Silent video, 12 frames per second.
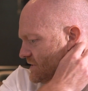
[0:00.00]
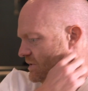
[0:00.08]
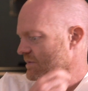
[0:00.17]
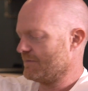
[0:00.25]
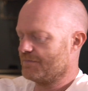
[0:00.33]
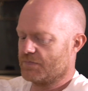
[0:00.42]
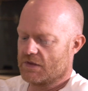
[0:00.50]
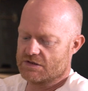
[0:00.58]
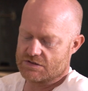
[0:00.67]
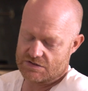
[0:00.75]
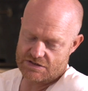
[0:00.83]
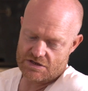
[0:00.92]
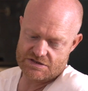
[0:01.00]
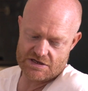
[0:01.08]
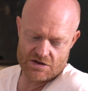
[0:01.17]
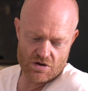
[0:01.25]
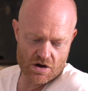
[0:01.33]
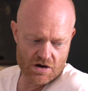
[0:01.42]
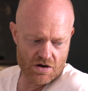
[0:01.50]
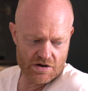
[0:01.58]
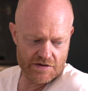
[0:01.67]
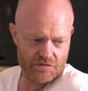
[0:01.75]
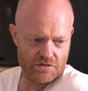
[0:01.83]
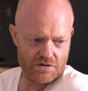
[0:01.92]
So I said, look, I can't
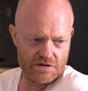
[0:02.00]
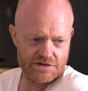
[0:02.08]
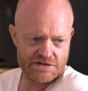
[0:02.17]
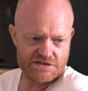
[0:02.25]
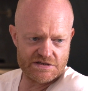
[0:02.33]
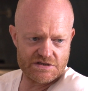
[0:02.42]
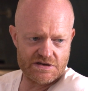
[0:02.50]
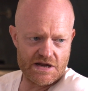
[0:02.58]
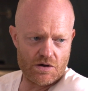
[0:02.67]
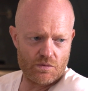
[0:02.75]
give you a decision now.